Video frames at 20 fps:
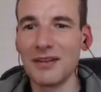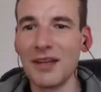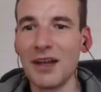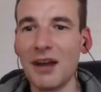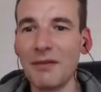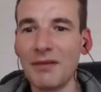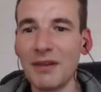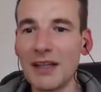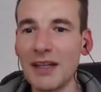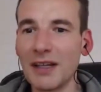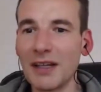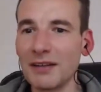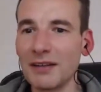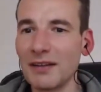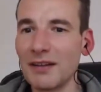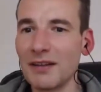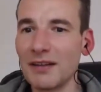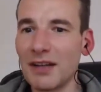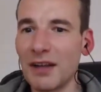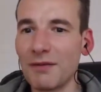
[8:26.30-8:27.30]
Yeah, I think that
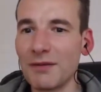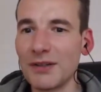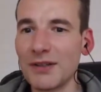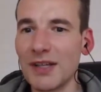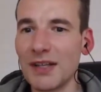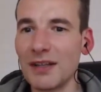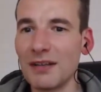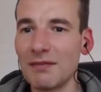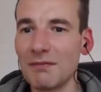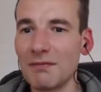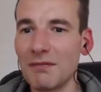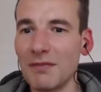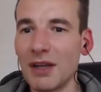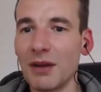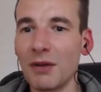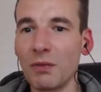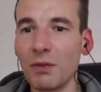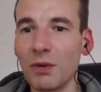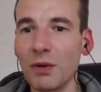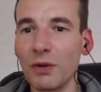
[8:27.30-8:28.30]
covers that.
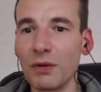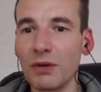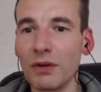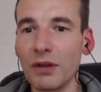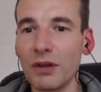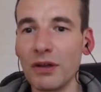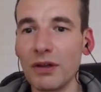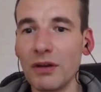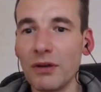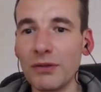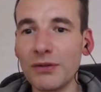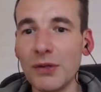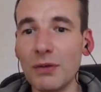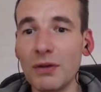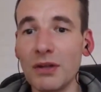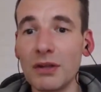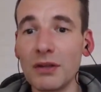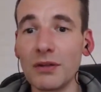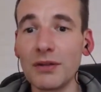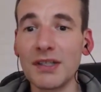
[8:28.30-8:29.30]
Uh, we'll uh, also
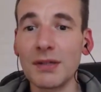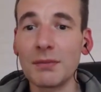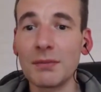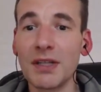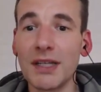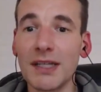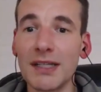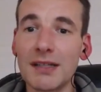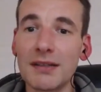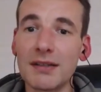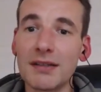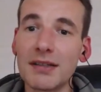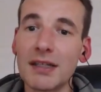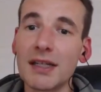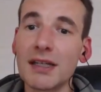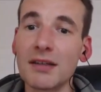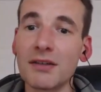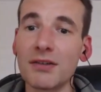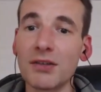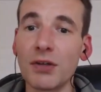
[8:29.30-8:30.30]
include some links
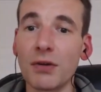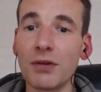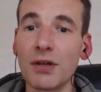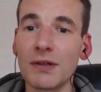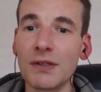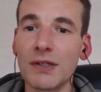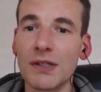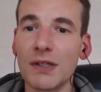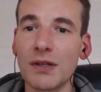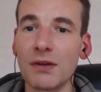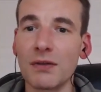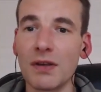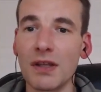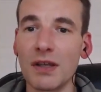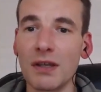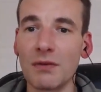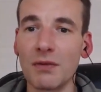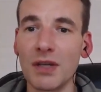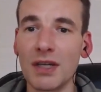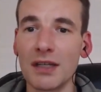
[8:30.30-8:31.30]
in the show notes so
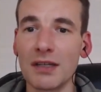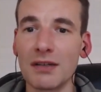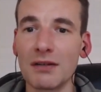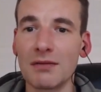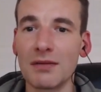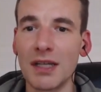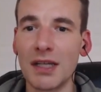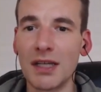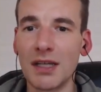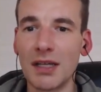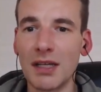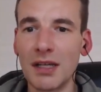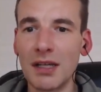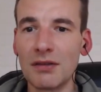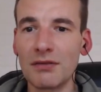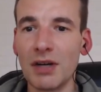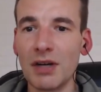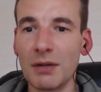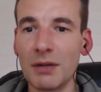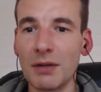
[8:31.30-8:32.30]
that we can
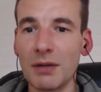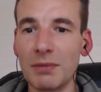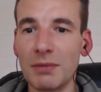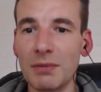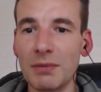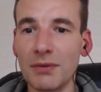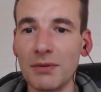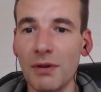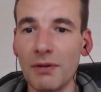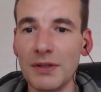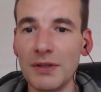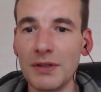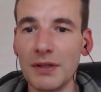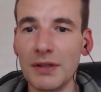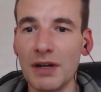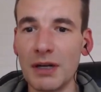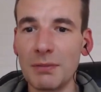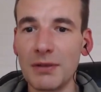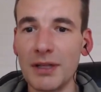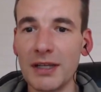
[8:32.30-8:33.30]
direct people off to
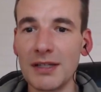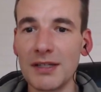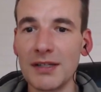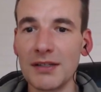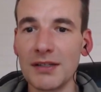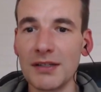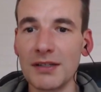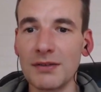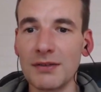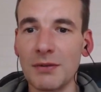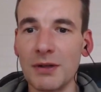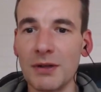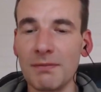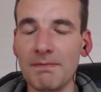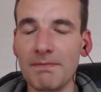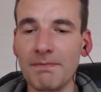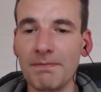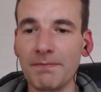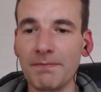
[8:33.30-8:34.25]
the right pages as well.